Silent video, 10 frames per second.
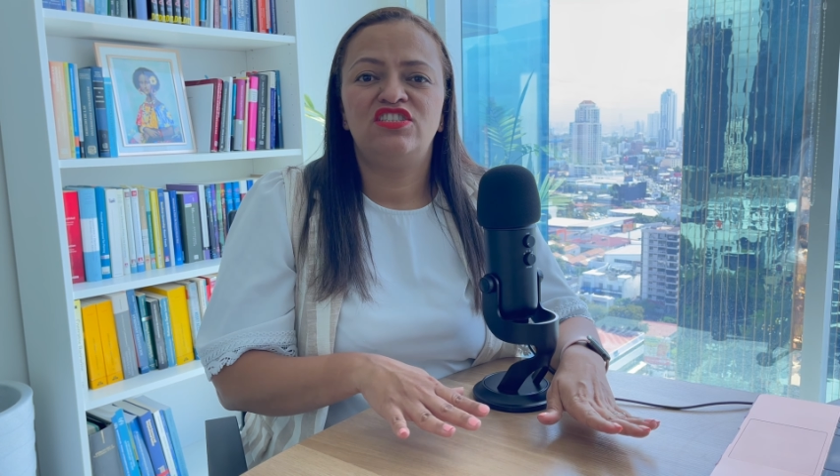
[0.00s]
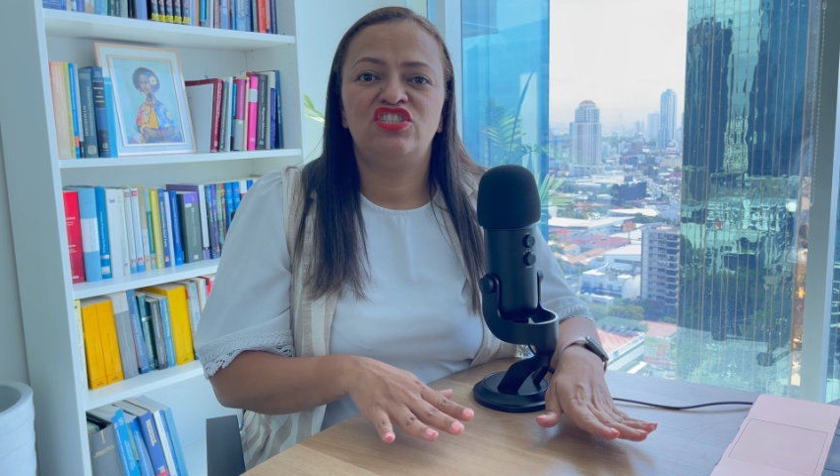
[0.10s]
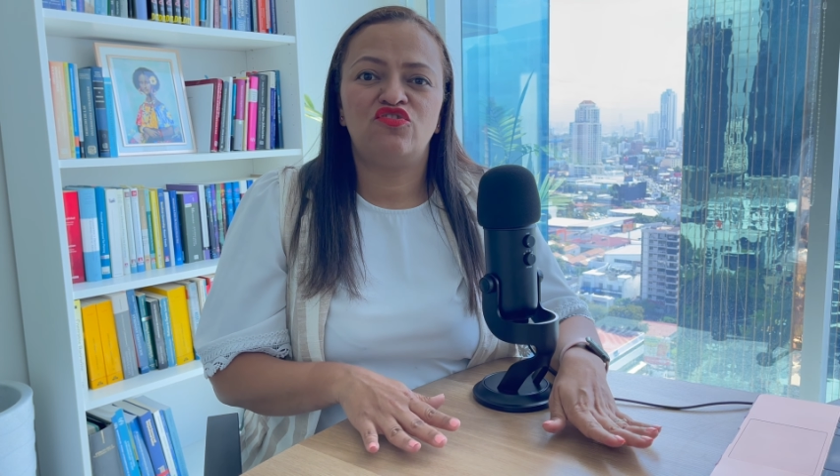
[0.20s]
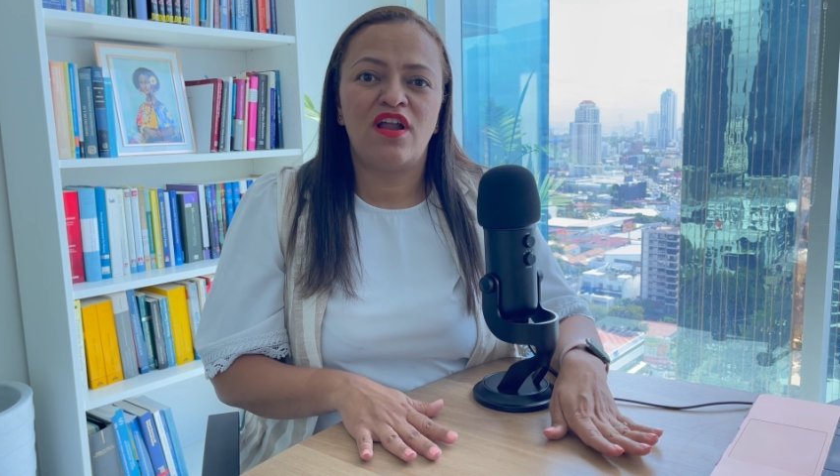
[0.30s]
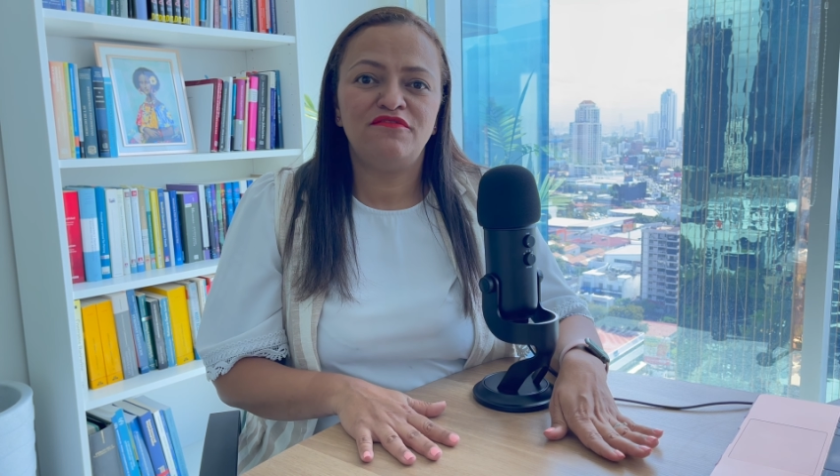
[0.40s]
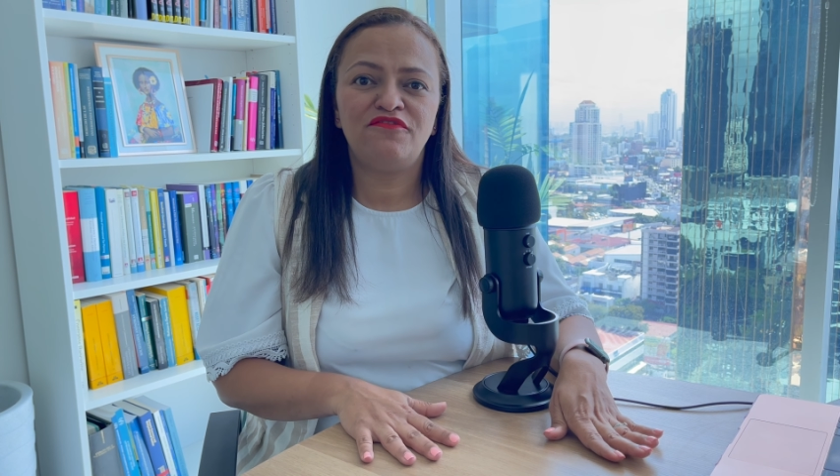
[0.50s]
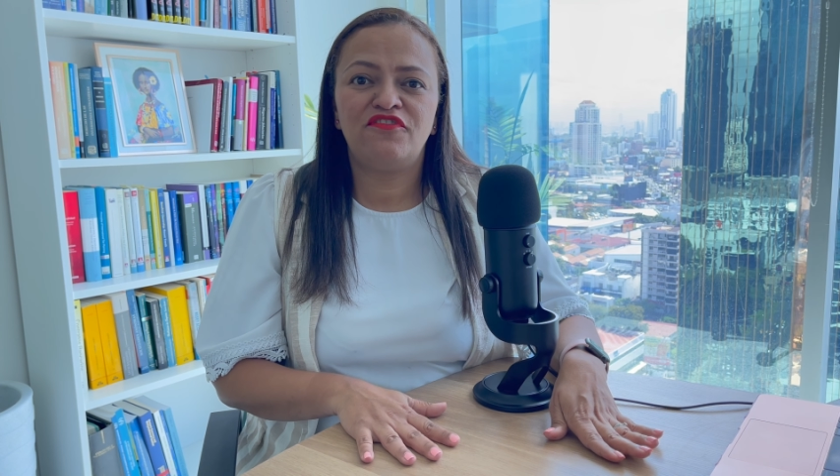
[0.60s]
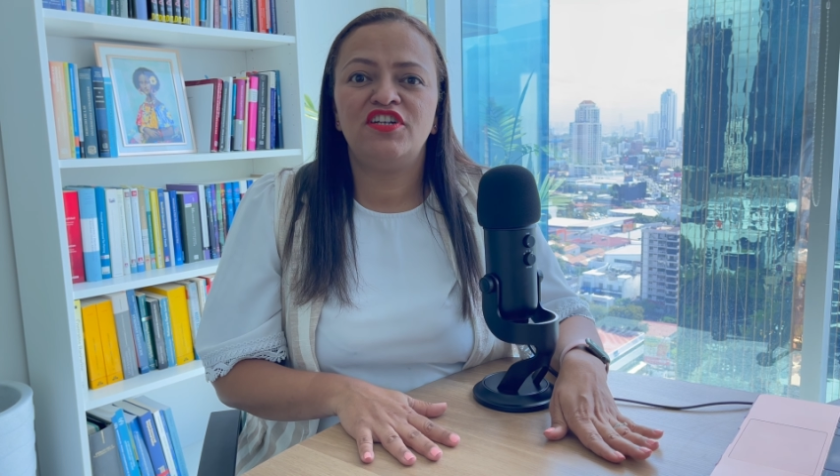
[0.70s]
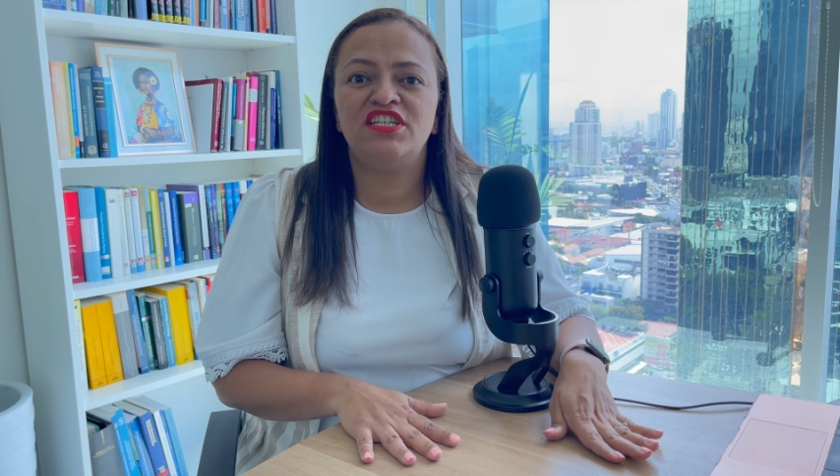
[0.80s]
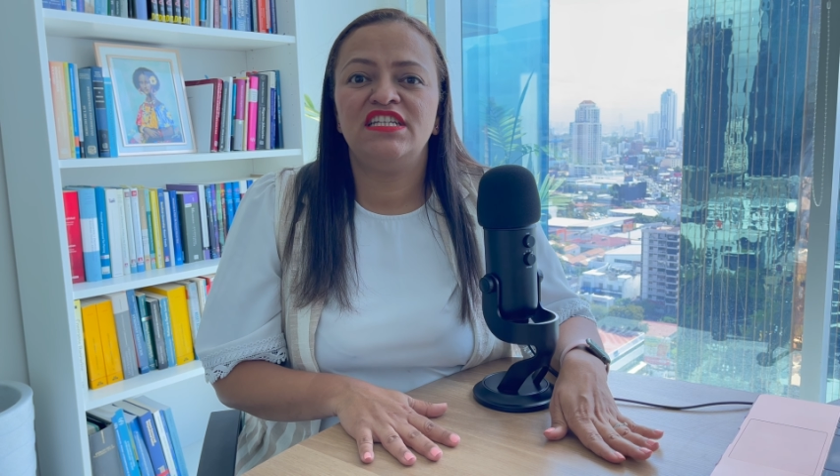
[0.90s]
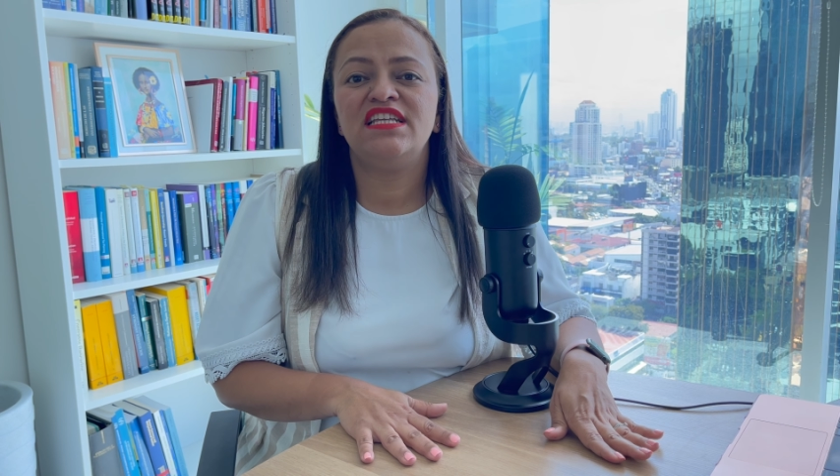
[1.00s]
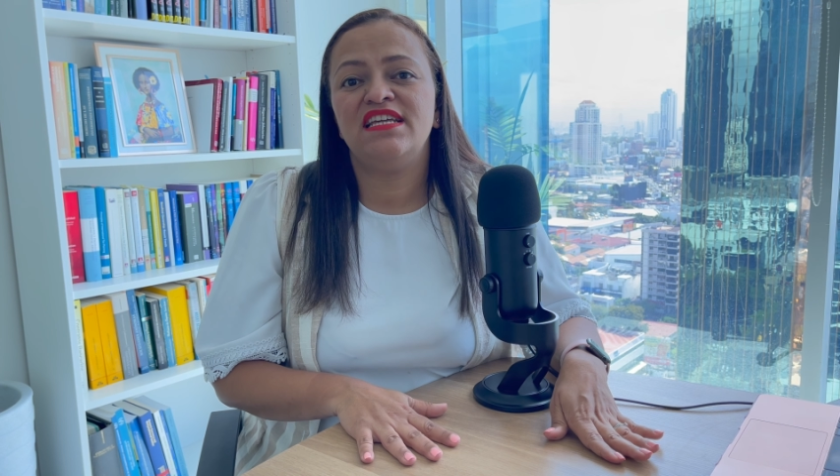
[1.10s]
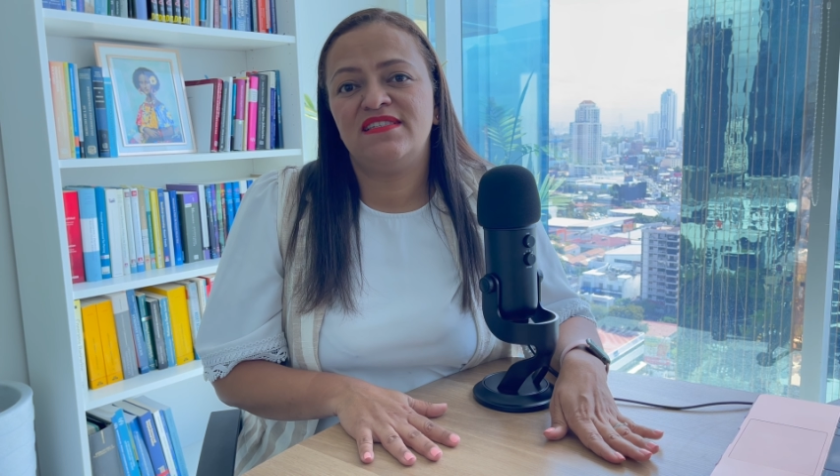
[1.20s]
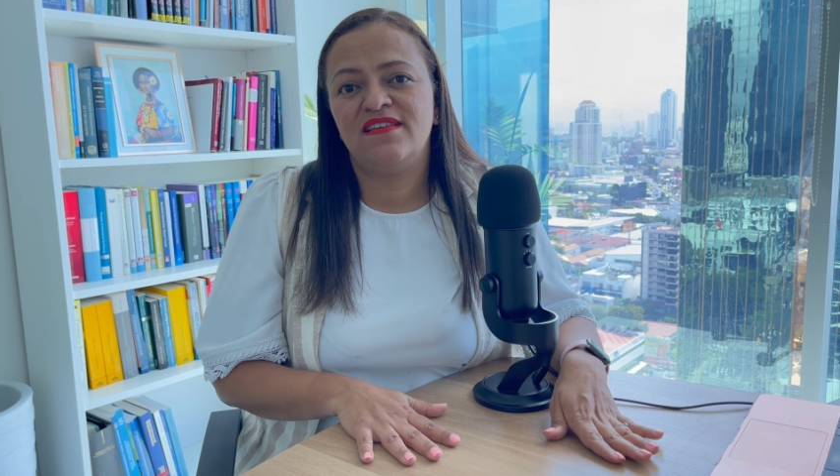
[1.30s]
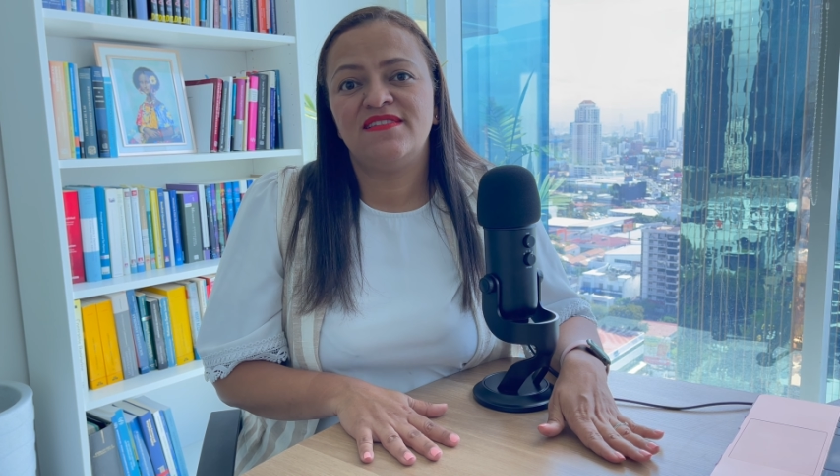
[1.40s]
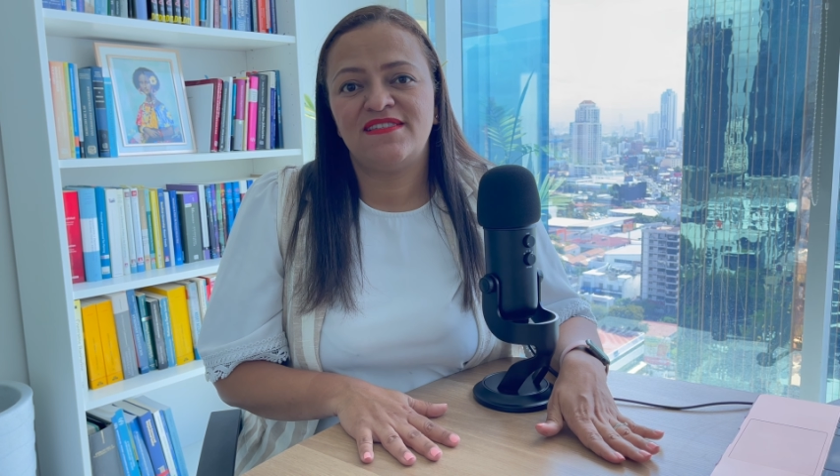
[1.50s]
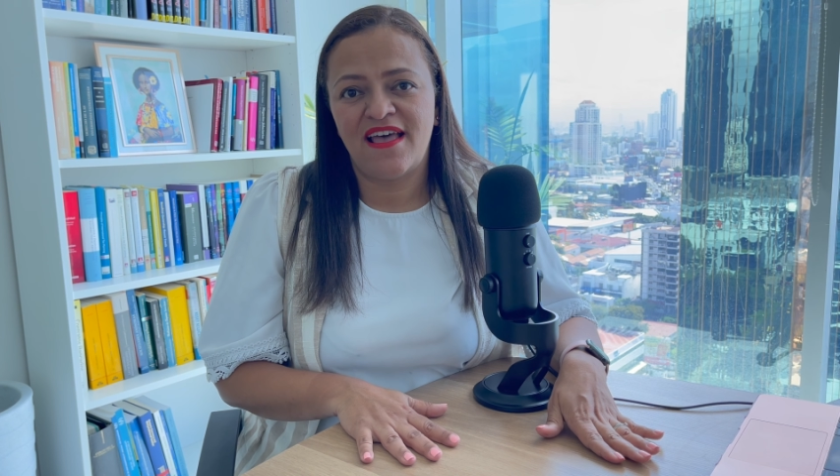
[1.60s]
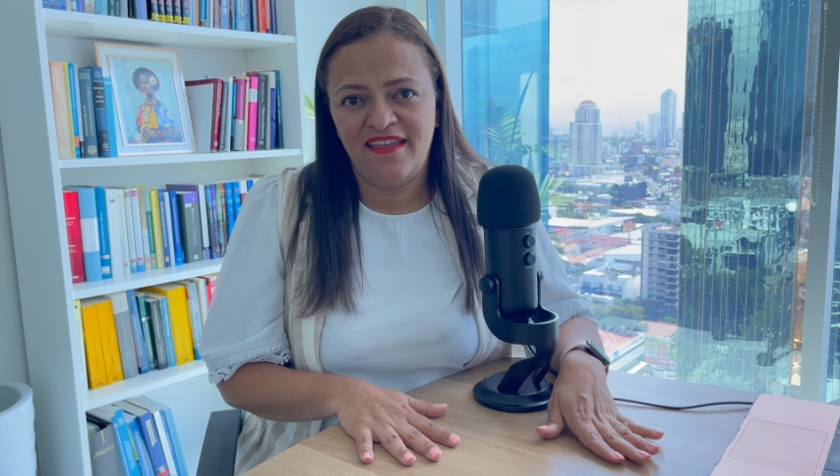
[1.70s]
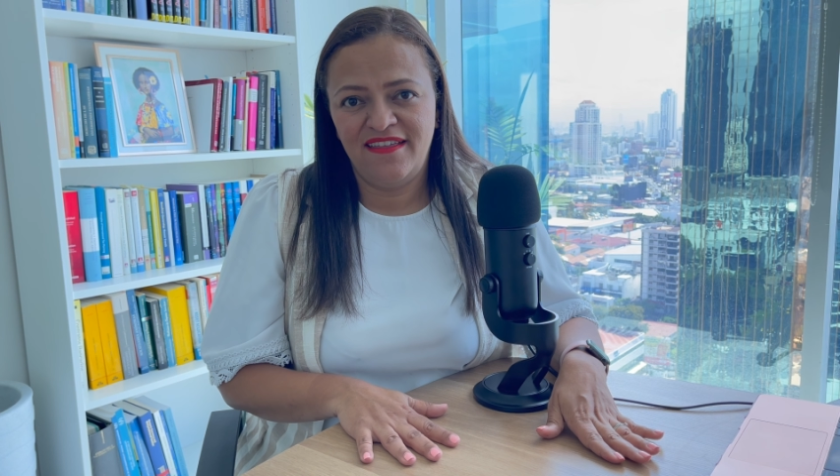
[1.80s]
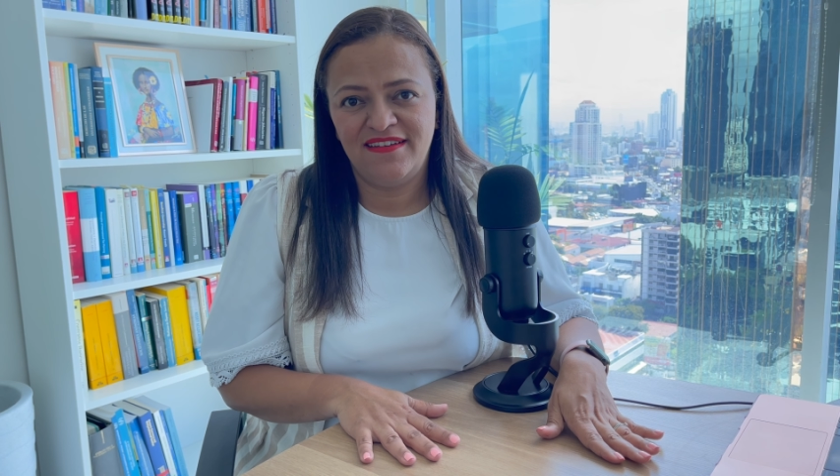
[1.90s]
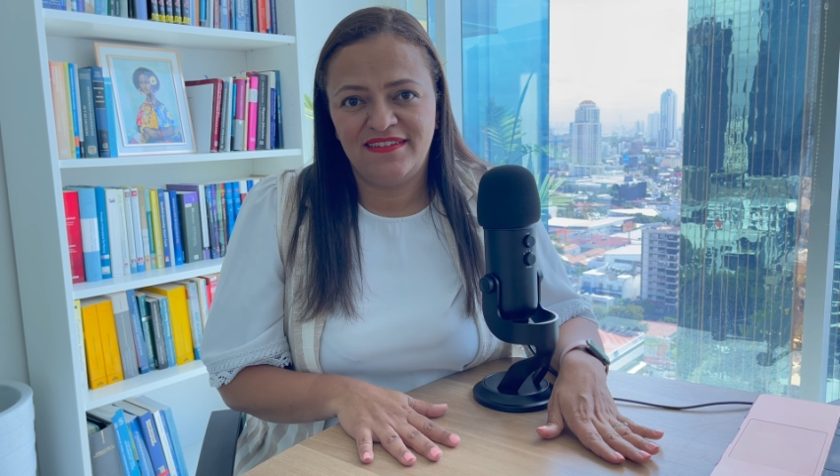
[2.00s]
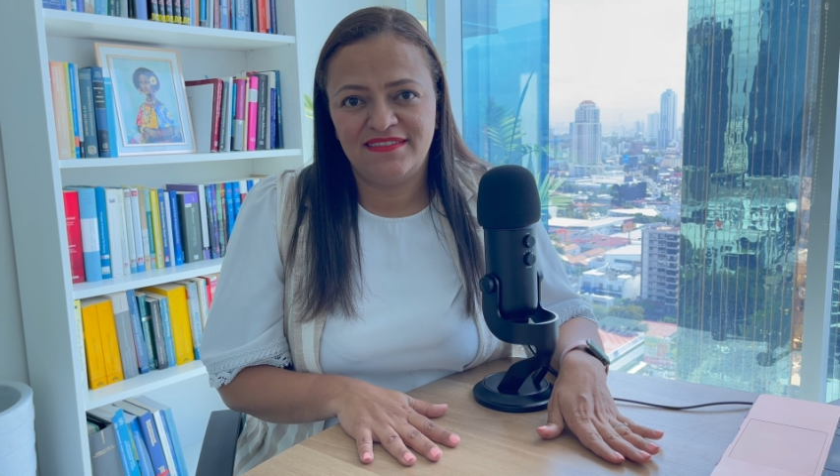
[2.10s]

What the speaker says: transfer deed is signed.